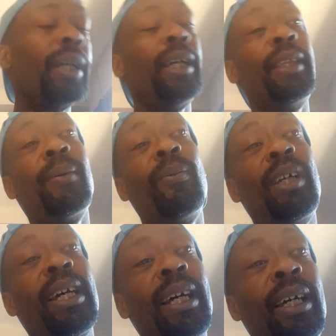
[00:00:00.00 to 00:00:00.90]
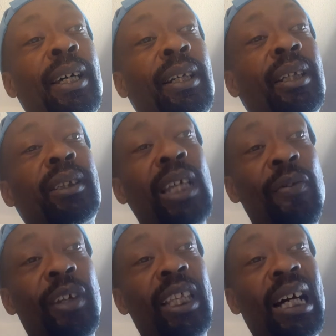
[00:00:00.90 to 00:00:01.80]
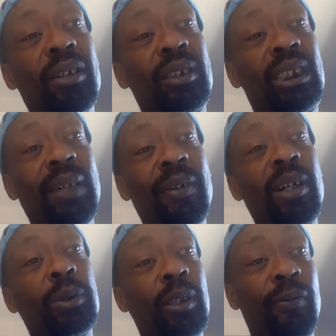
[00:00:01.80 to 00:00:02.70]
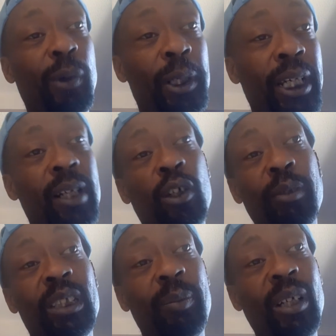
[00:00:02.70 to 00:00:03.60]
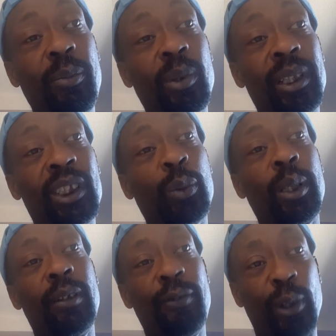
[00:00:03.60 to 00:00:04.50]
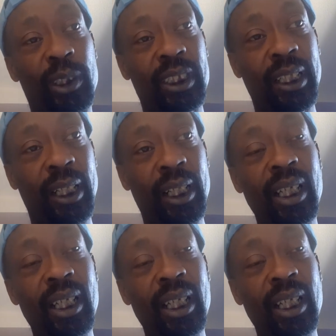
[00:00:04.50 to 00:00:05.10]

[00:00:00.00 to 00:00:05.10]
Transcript: And then we had 7,748 homeless people in 2014.